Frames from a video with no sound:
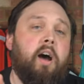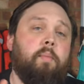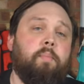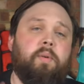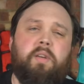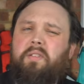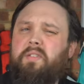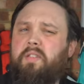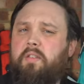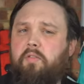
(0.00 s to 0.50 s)

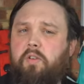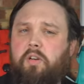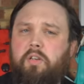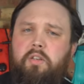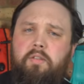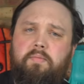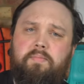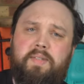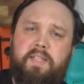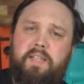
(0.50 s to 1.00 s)
because there are
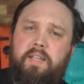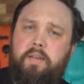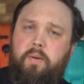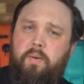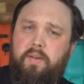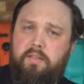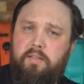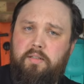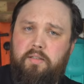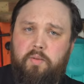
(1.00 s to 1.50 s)
no silly
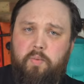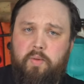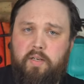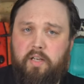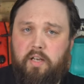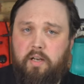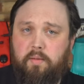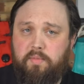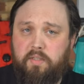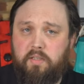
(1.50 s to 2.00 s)
questions when
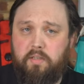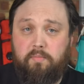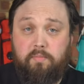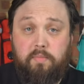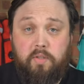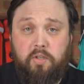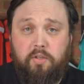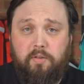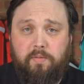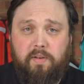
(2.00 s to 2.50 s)
it comes to
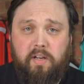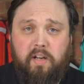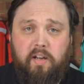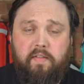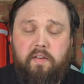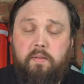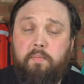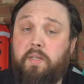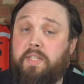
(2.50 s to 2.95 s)
scuba diving.